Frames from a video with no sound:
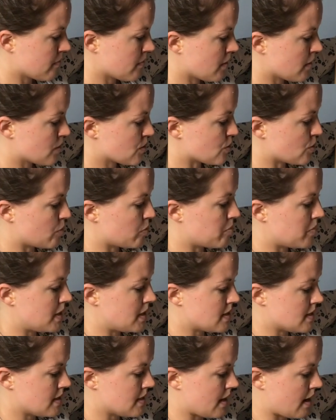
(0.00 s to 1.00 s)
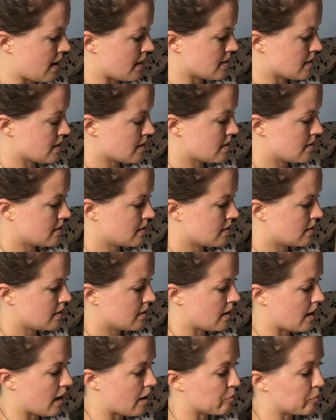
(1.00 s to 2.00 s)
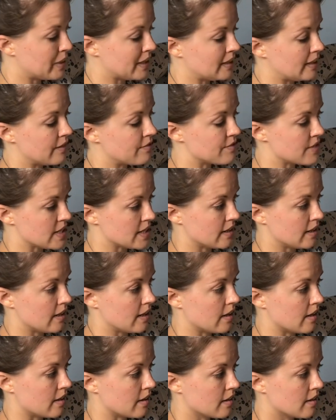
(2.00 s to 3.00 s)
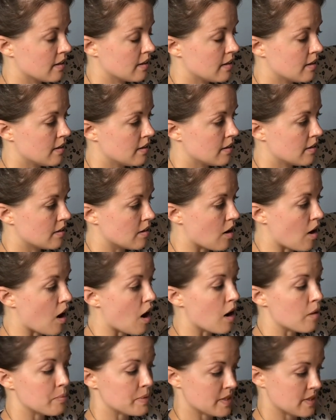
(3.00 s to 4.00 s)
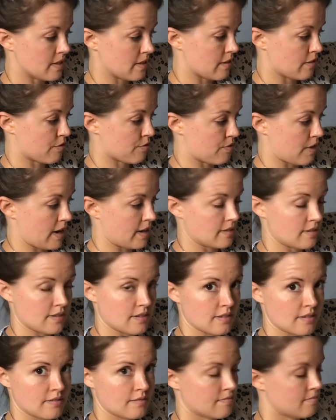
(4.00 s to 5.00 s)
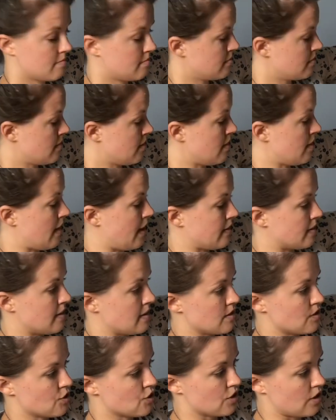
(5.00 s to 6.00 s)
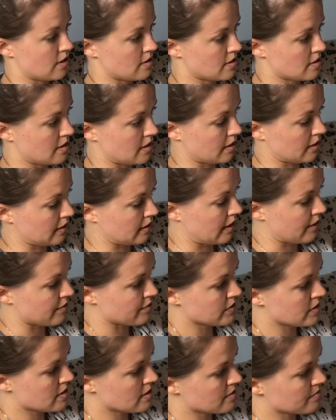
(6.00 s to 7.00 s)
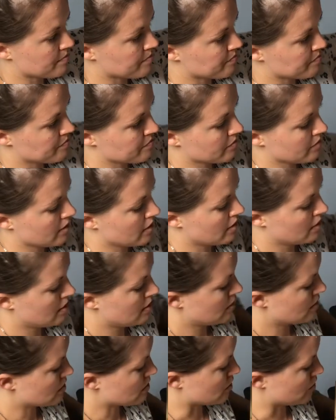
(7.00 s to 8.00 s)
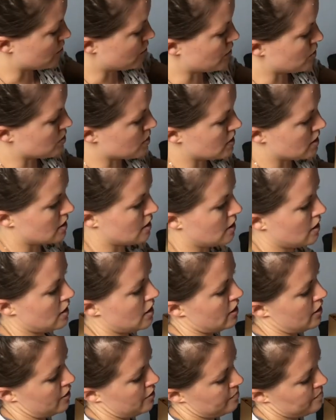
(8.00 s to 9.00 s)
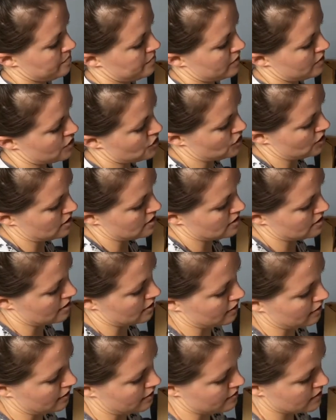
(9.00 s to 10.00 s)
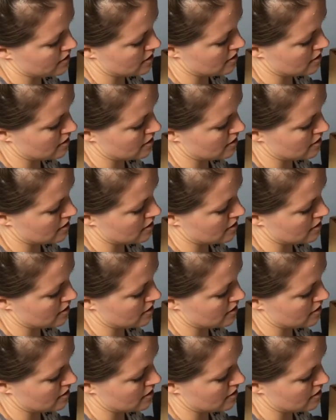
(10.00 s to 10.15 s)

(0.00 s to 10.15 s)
So it means that I'll be lifting the opposite threads that this shed stick lifts. So if you see here, the shed stick lifts